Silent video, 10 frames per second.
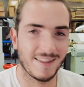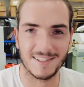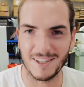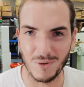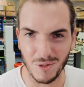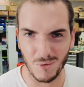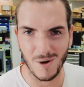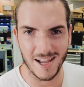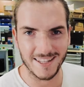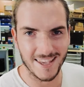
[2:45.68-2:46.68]
That's like all the
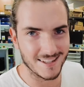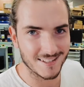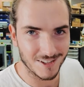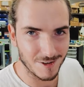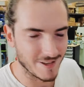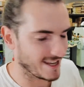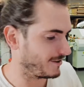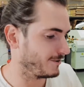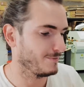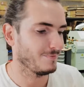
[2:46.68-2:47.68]
white keys on a
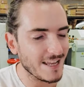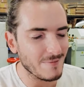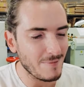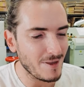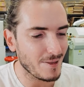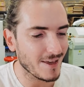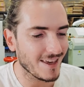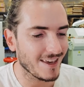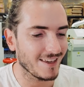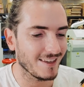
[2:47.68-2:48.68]
piano. Now you might be
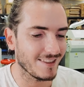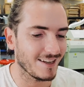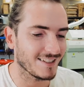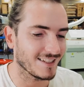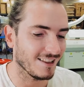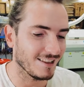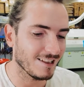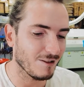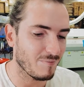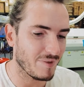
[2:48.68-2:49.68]
thinking that it's a
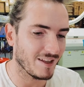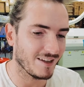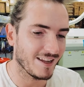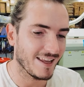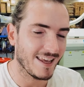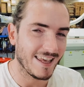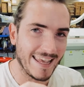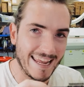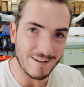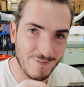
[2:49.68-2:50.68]
little bit
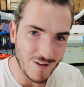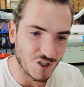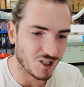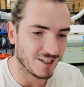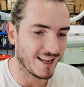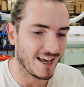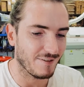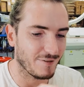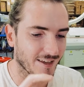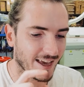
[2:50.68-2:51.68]
inefficient
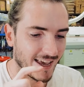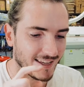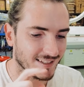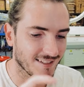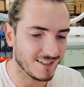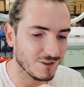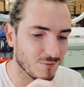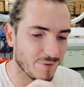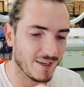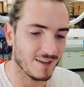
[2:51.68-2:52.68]
having a single
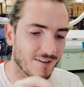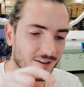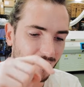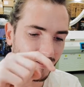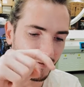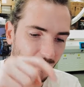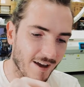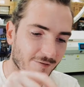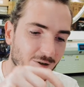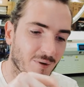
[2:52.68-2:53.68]
pin for
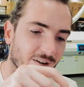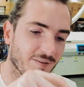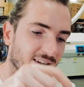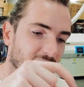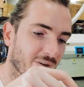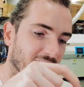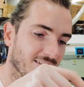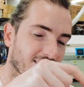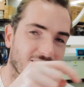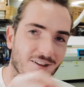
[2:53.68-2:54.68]
every one of these
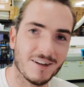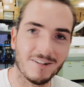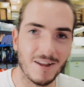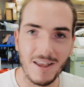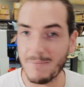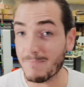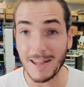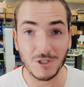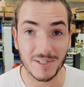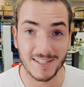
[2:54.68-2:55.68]
buttons. You know, there
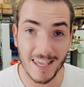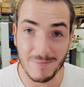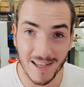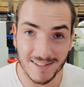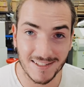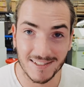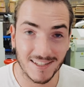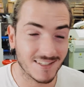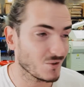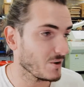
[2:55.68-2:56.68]
matrix keypads
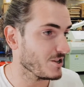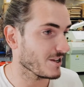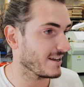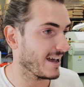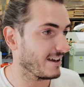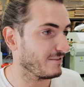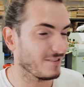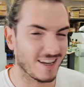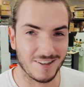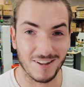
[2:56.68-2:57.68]
exist where you can have,
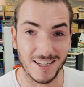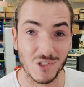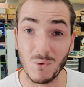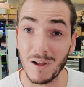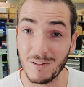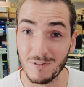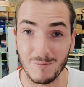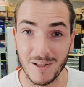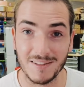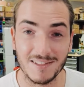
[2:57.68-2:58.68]
I don't know, like 12
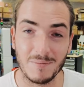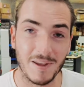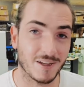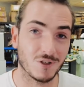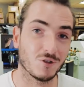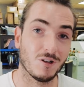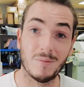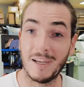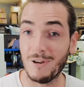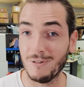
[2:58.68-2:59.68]
buttons being controlled
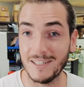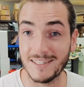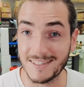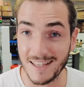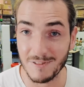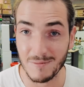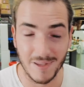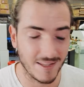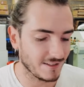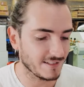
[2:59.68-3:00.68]
by only seven
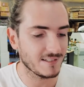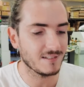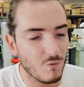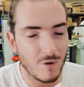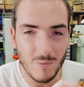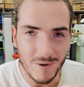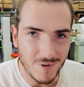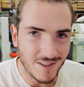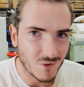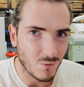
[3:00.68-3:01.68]
pins. We went
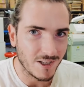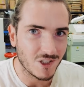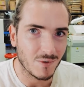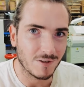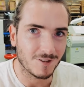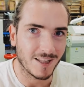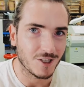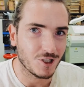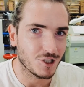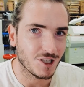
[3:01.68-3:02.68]
with this one-to-one -one
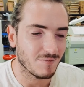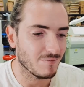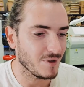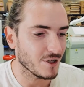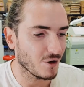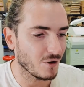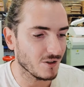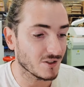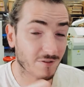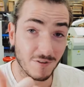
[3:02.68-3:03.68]
relationship
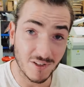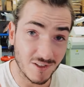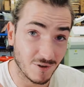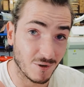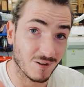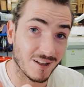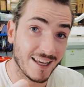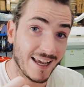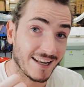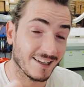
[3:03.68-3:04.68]
because first of all,
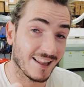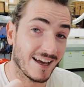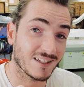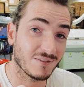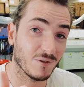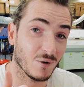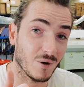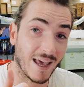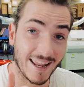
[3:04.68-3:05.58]
it allows for